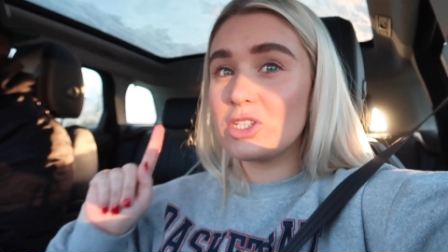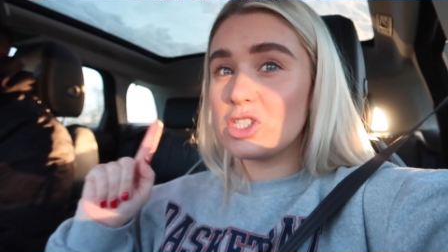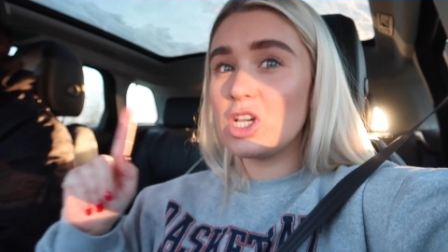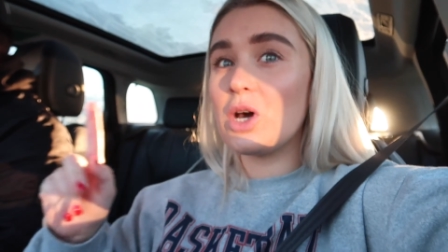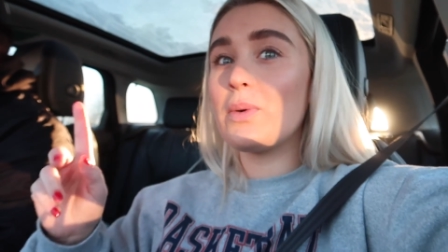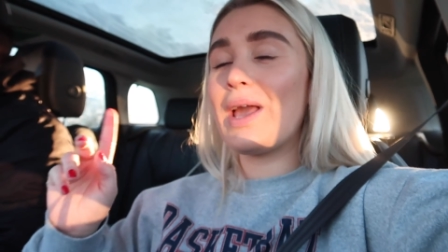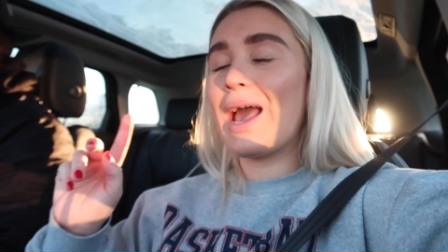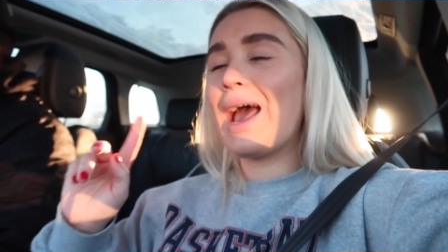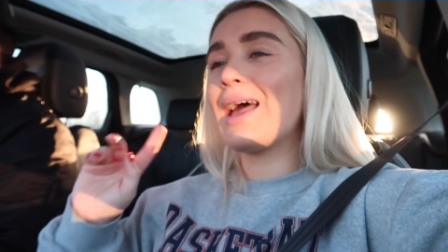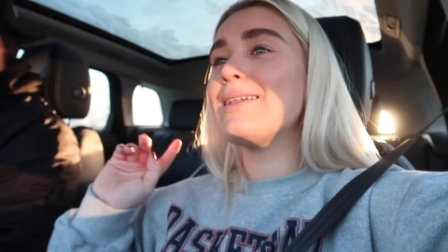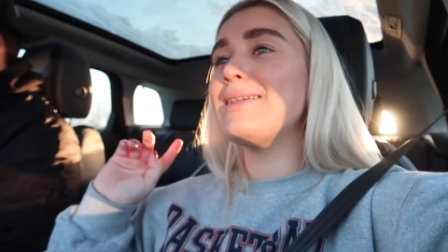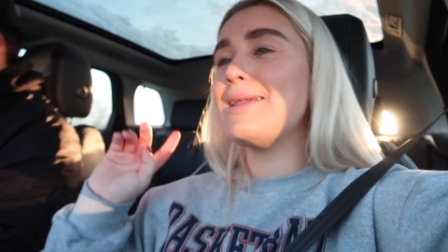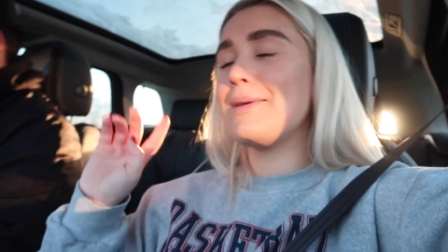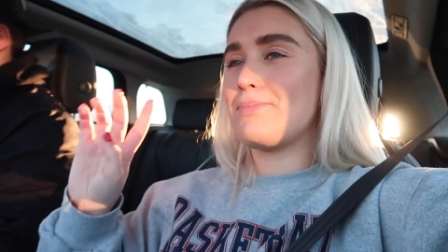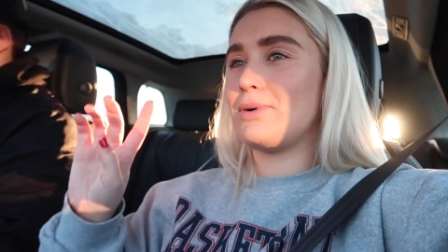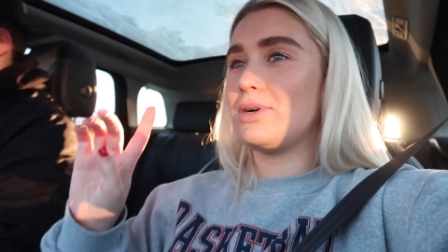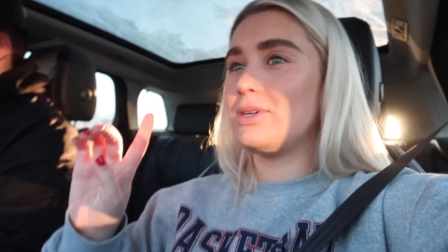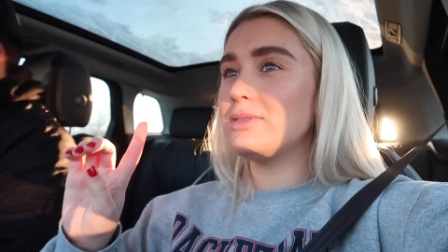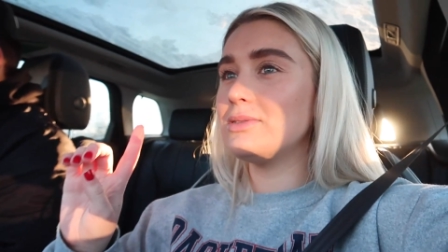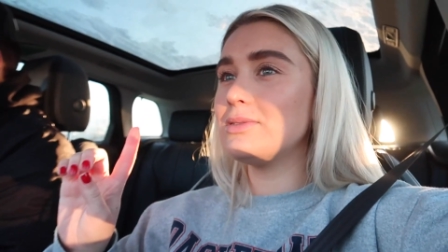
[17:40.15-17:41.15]
So we had
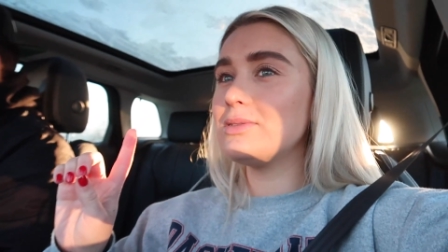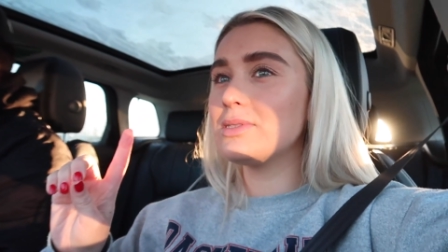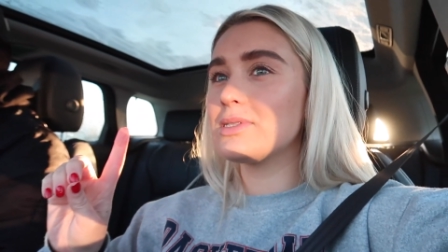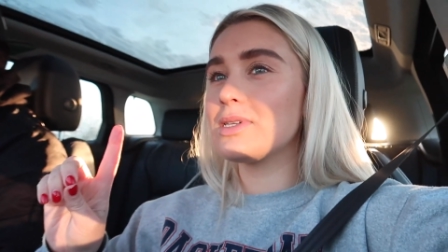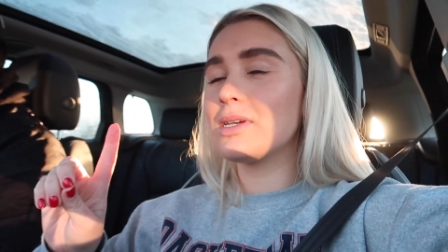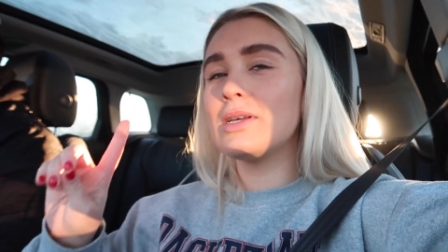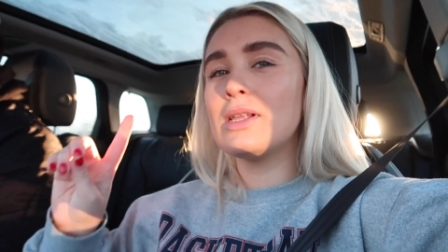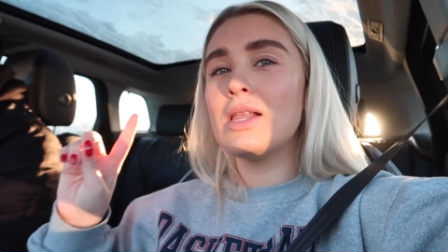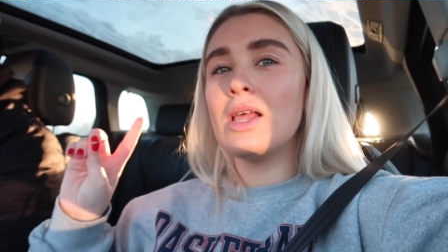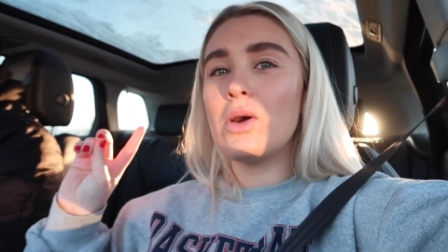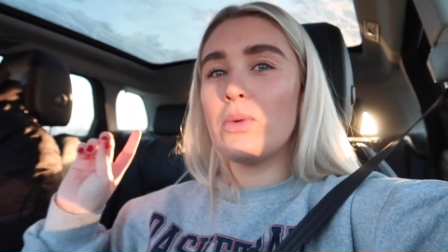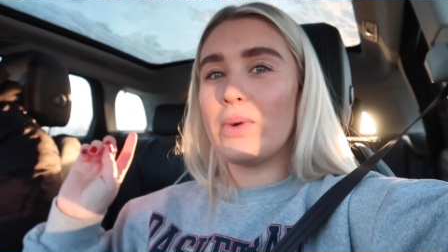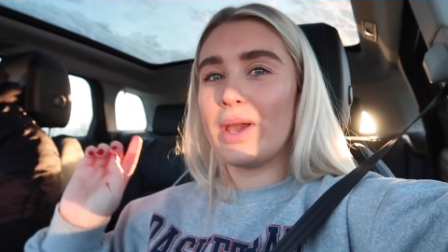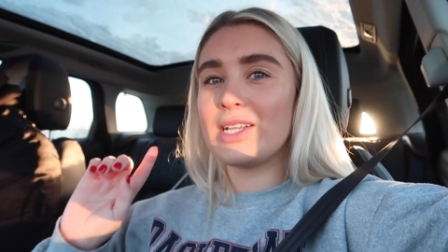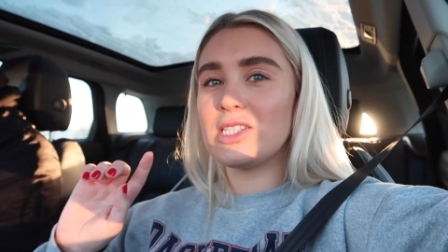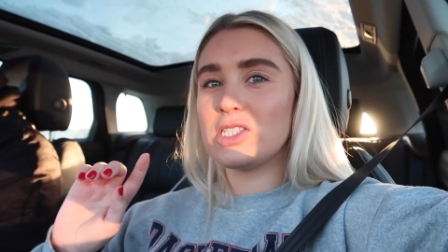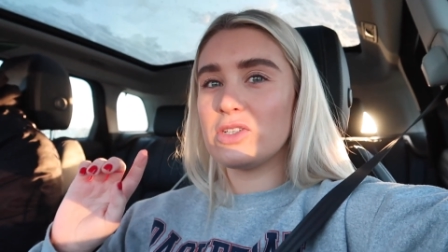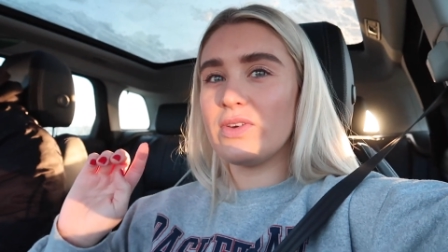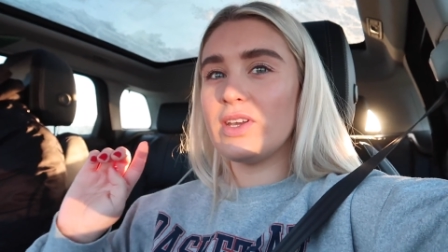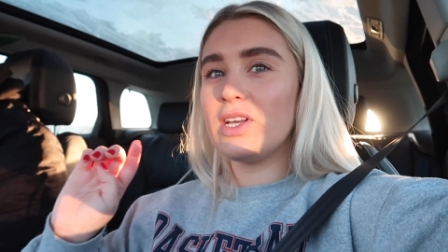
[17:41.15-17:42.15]
nibbles, we
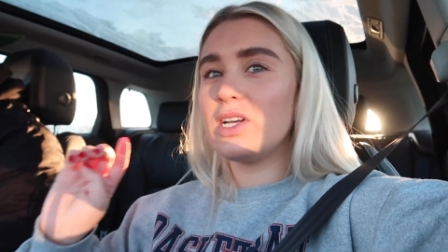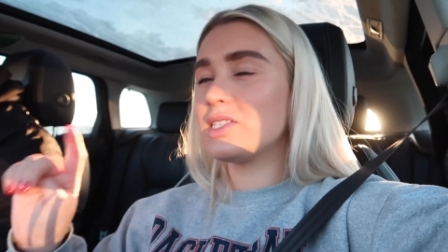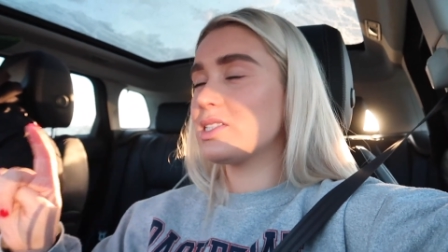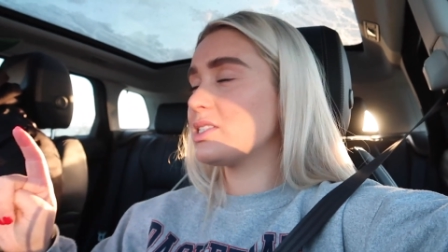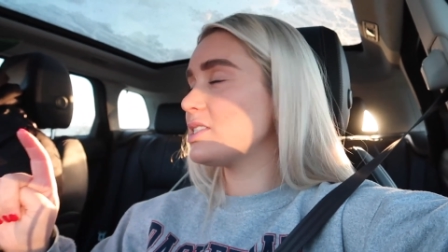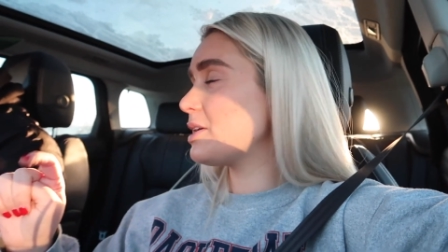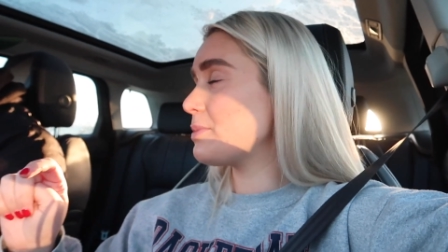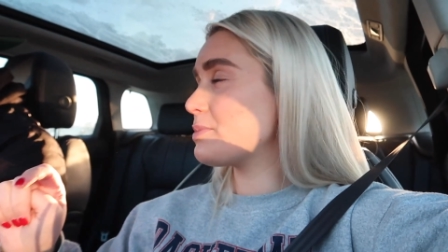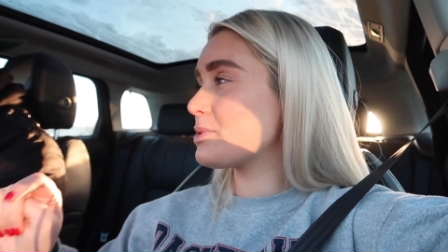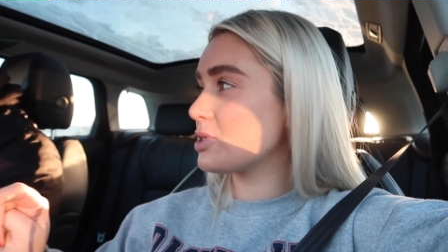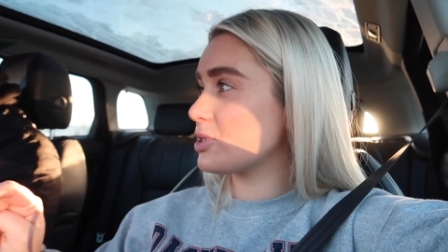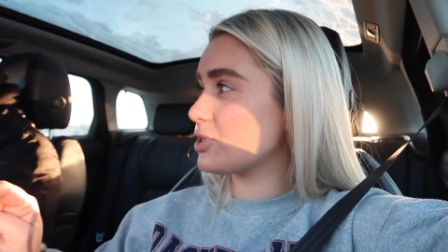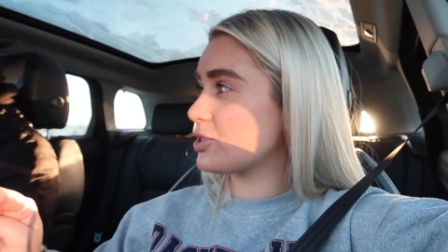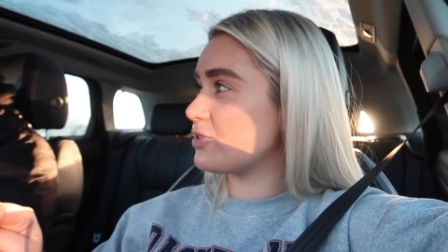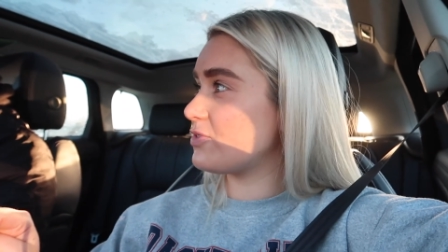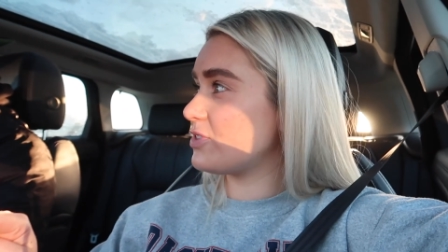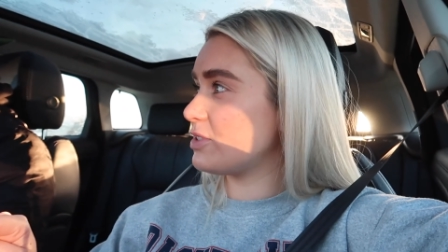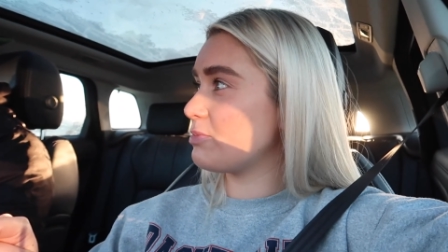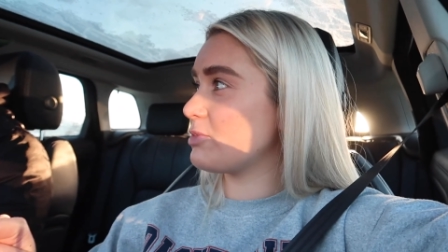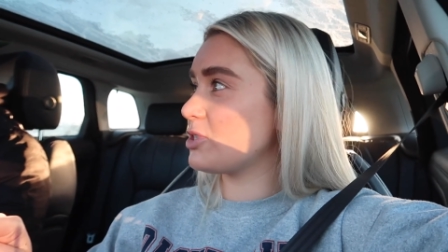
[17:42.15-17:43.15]
had Doritos and dips and
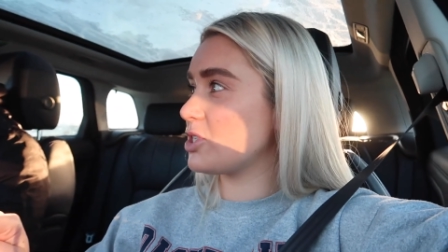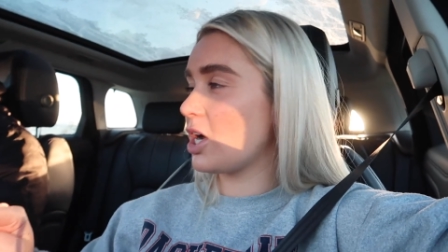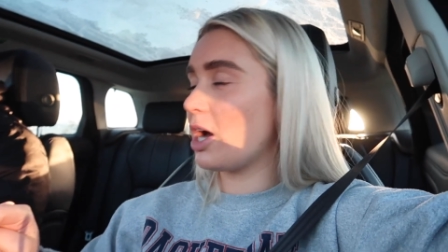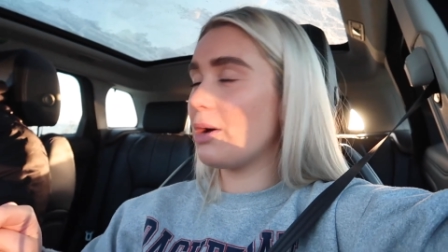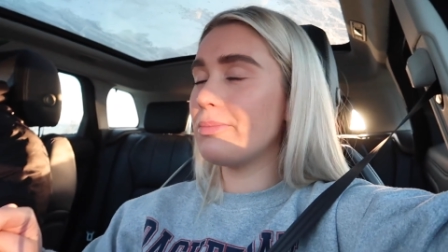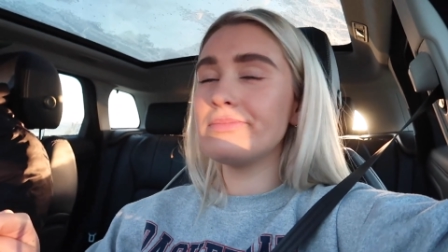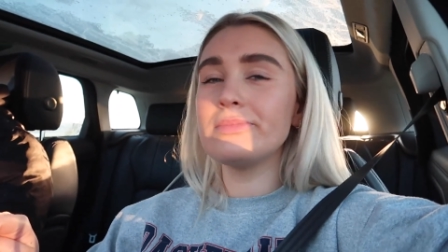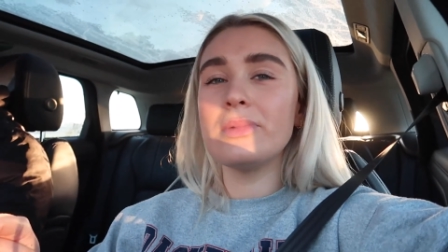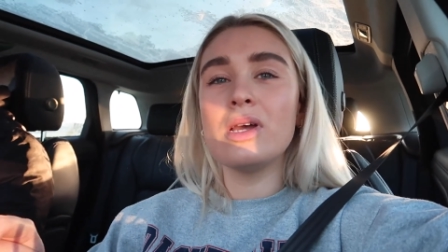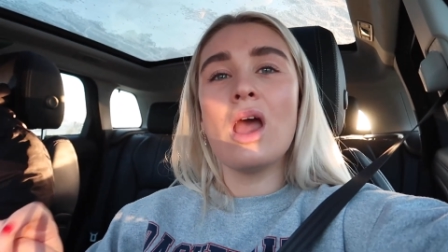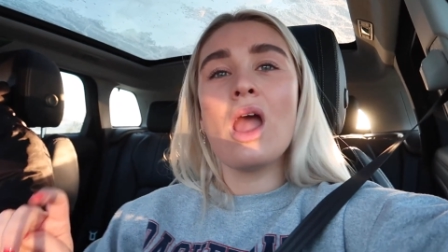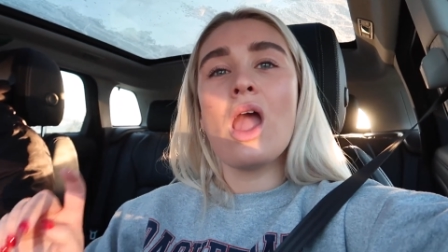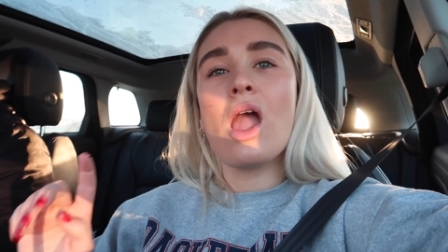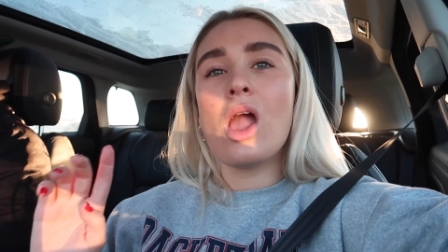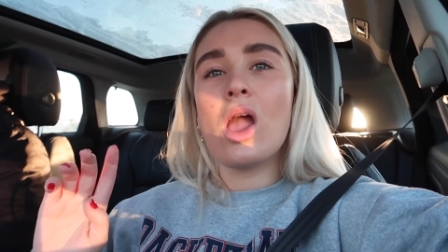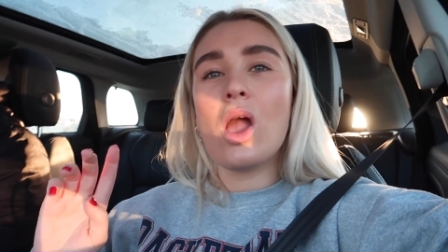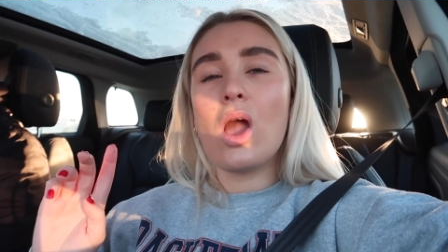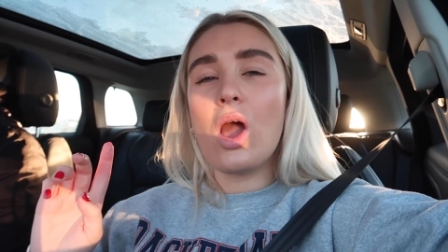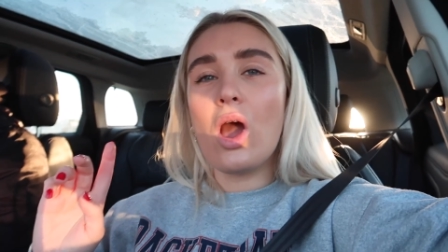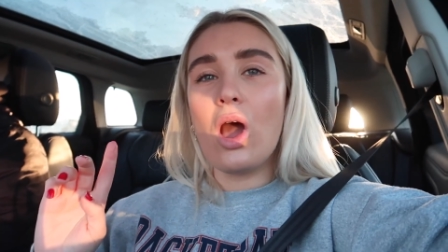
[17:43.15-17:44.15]
stuff, didn't we, Tom?
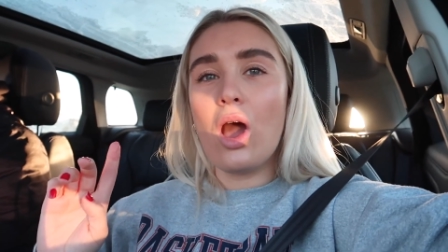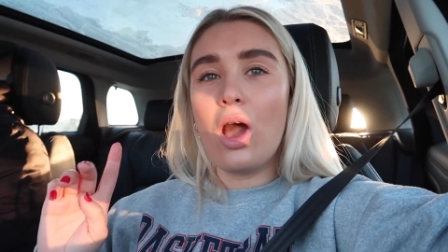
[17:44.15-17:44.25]
Yeah.